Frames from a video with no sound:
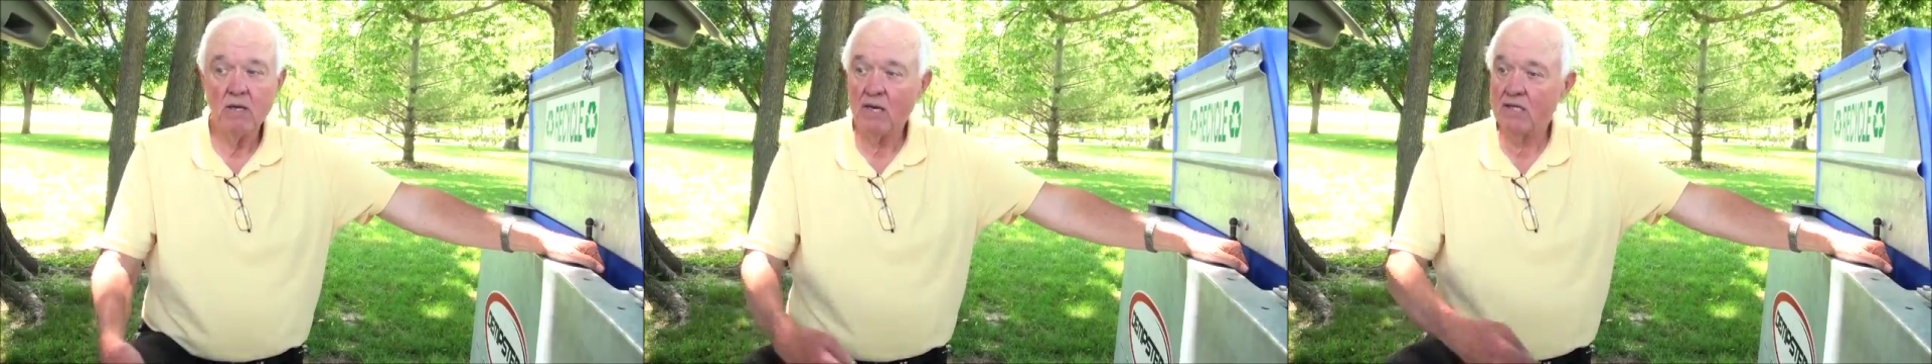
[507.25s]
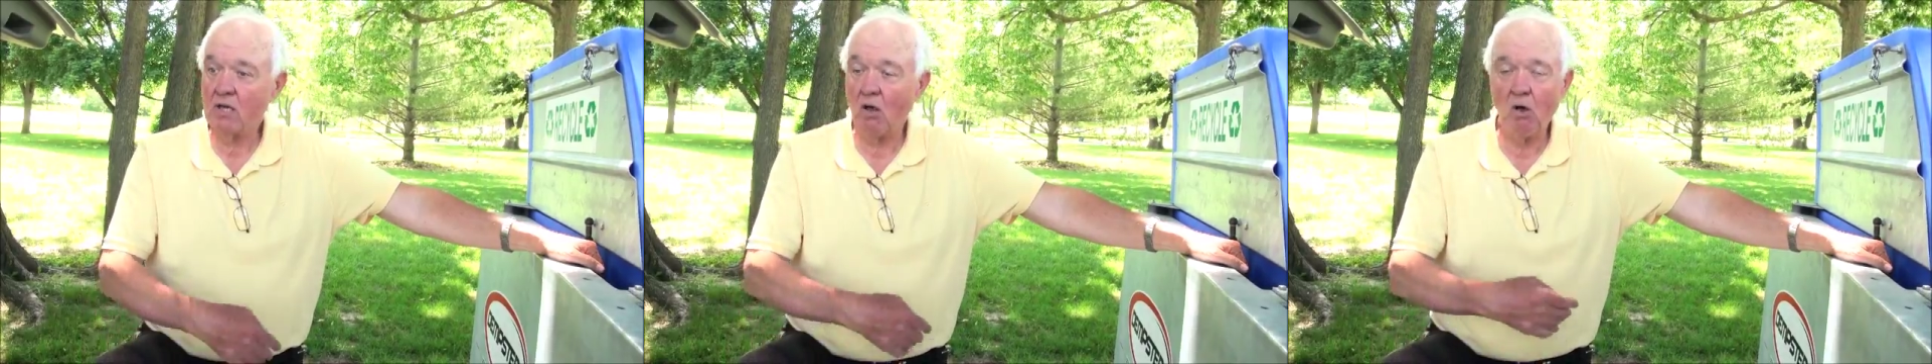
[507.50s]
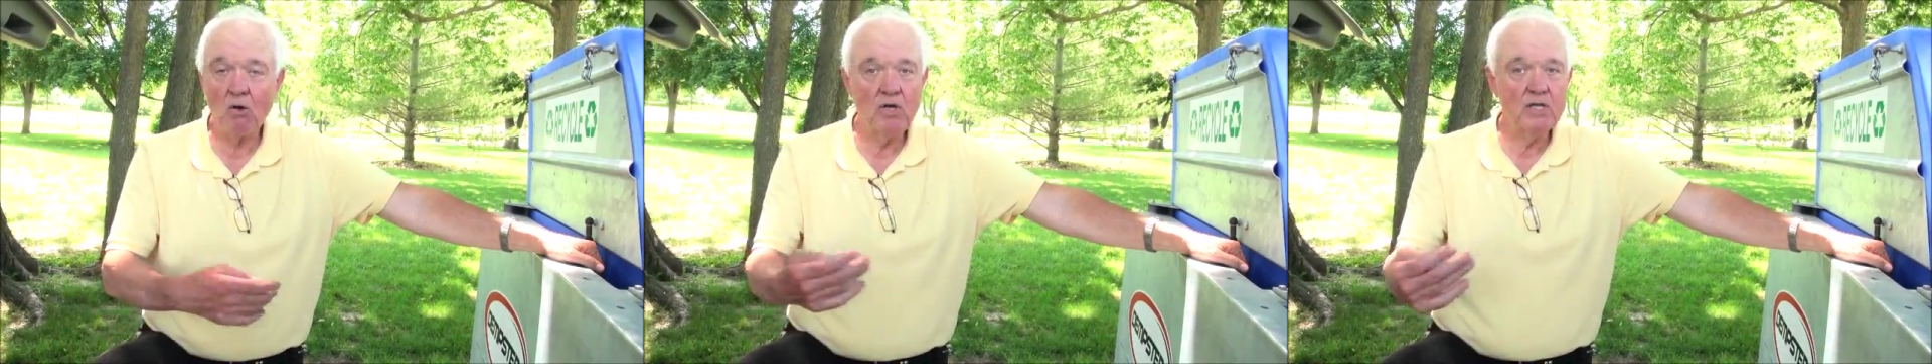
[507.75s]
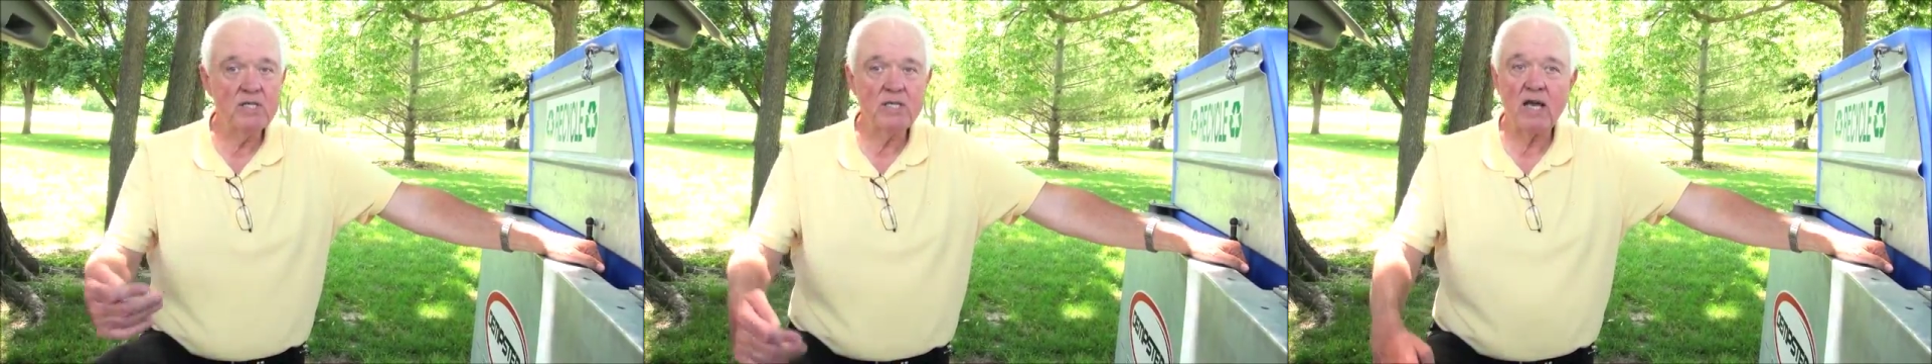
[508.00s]
It's all
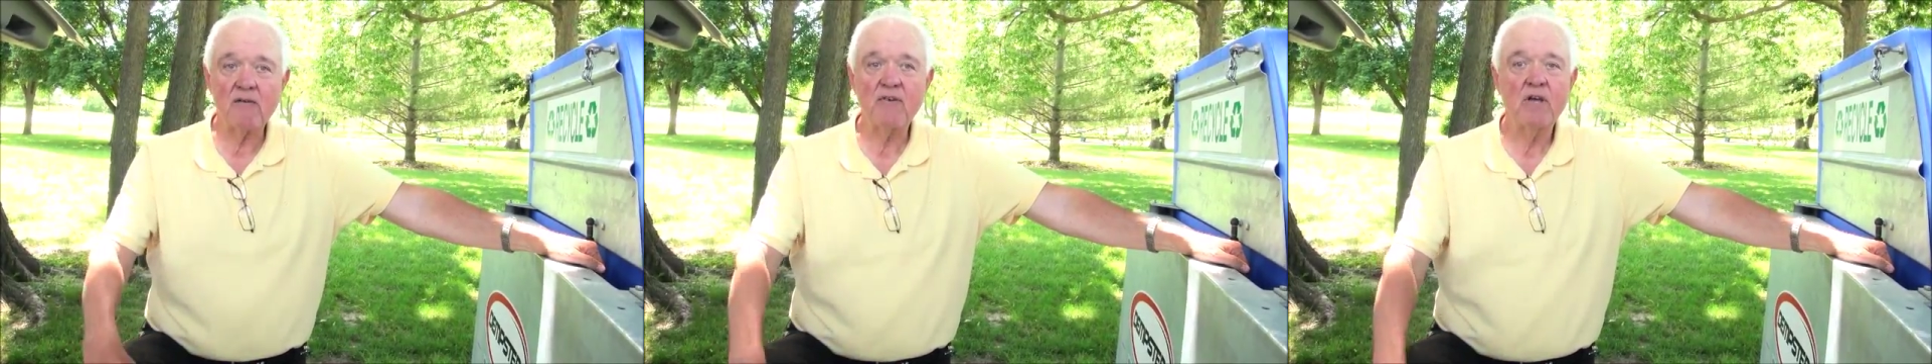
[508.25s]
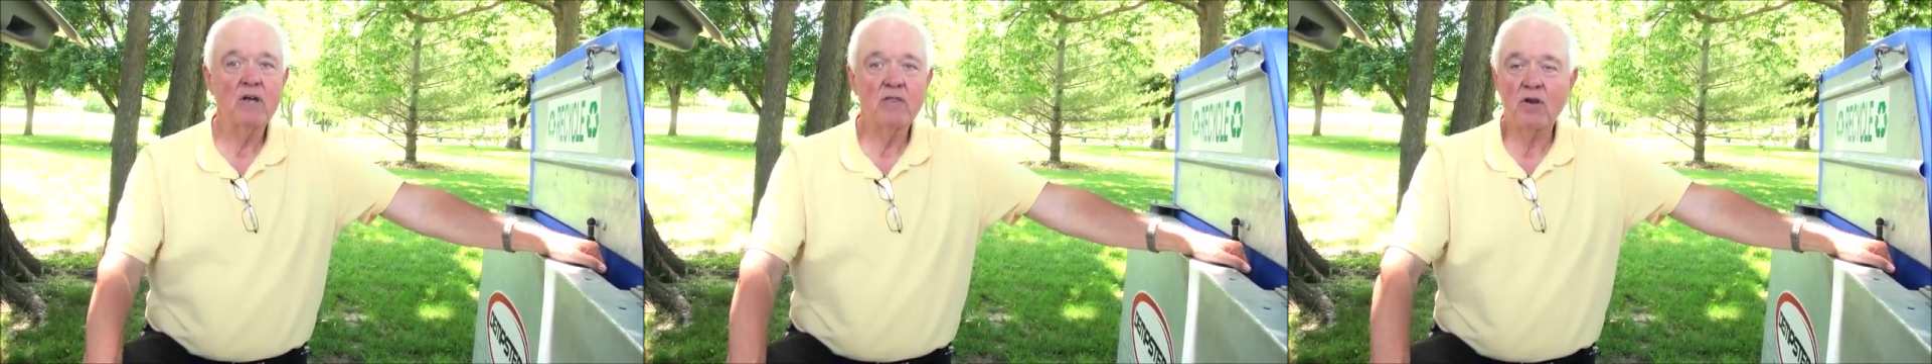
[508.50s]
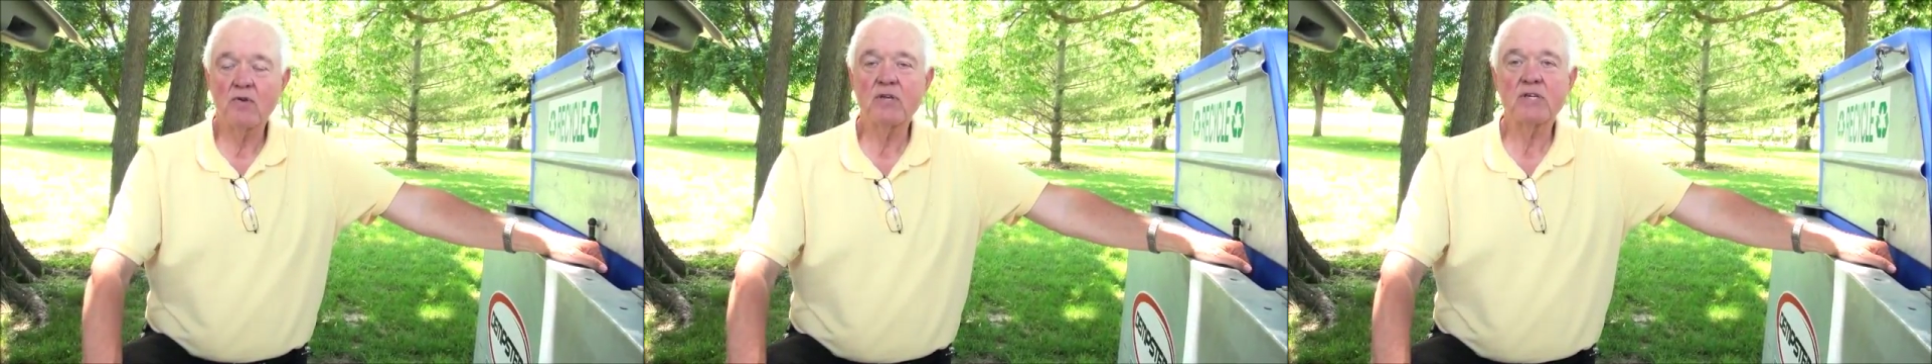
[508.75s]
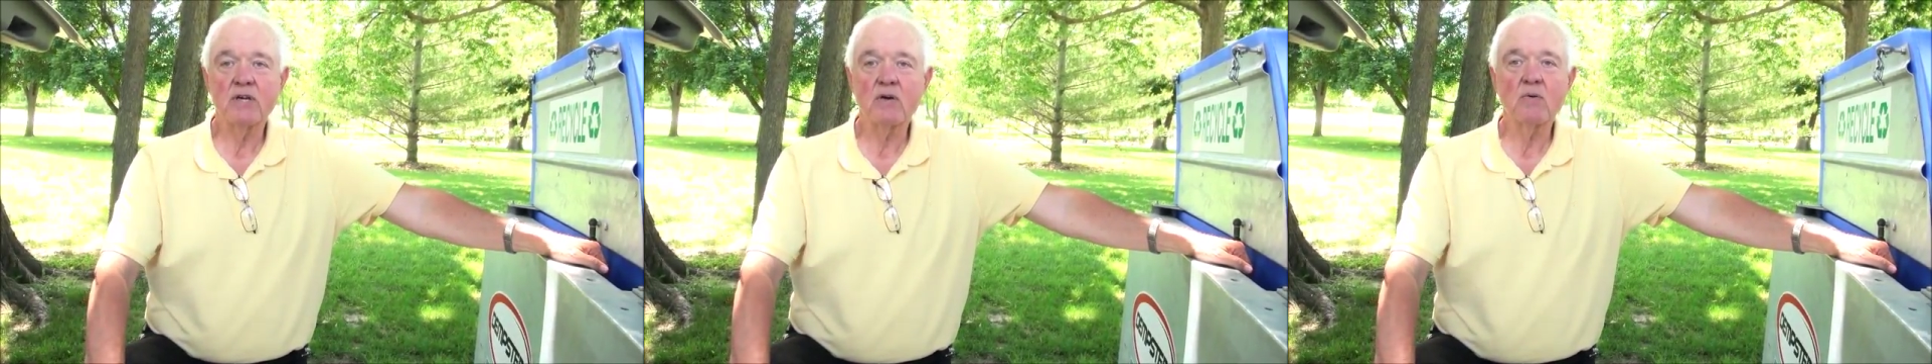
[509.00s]
good stuff. There
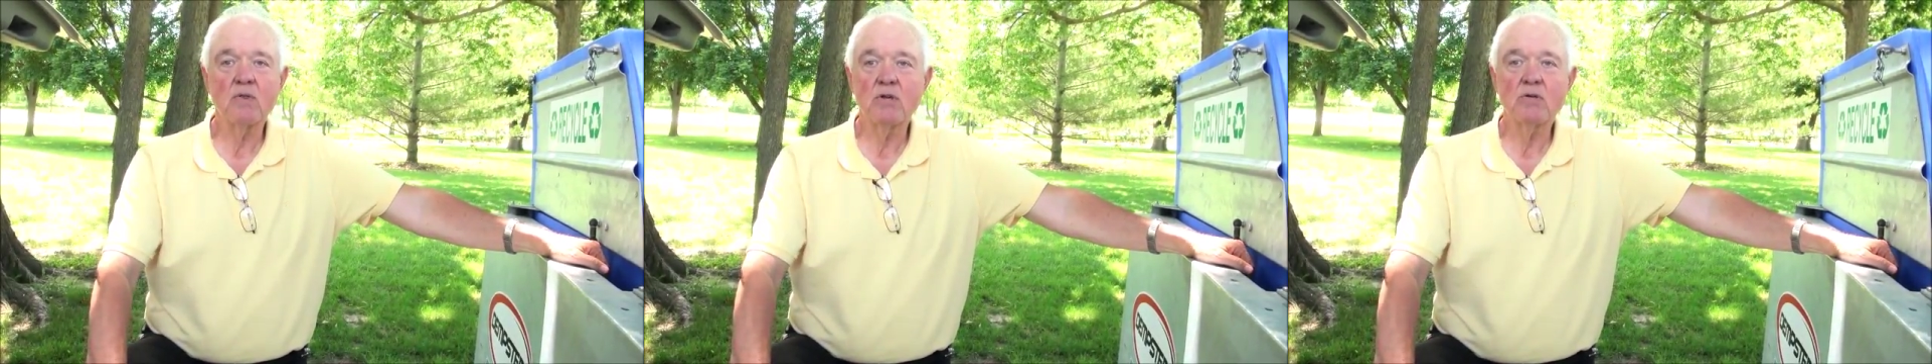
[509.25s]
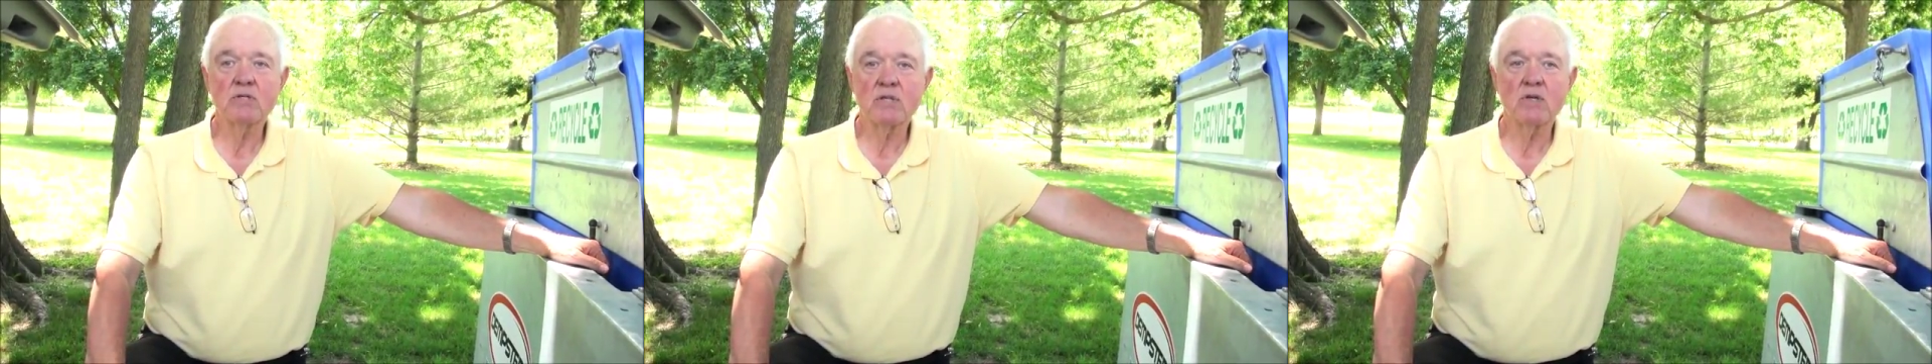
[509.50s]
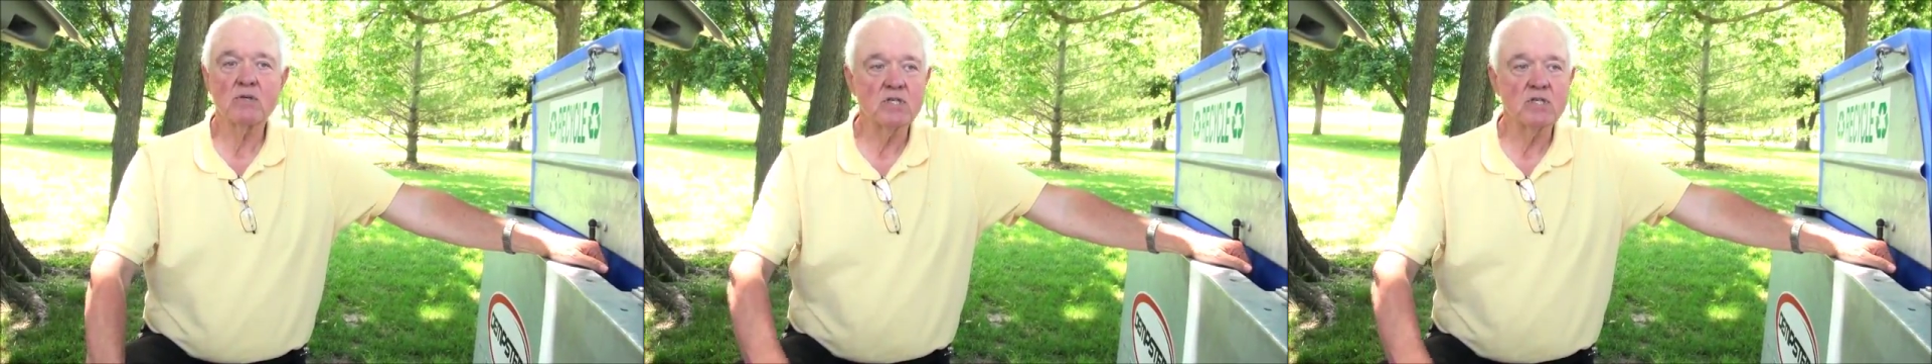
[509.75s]
is no lose-lose.